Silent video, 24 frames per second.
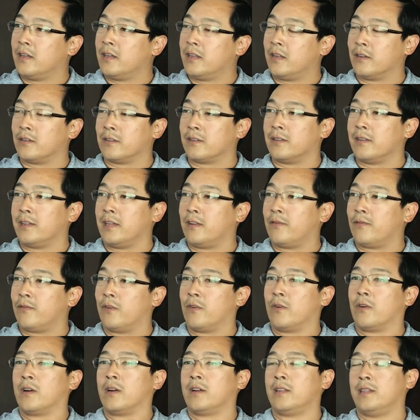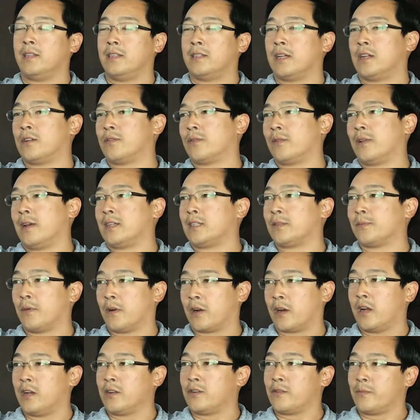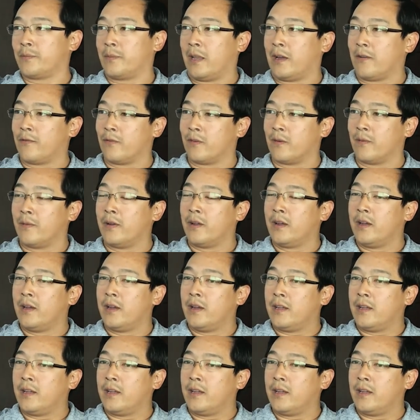There's a need for a decentralized smart contract platform.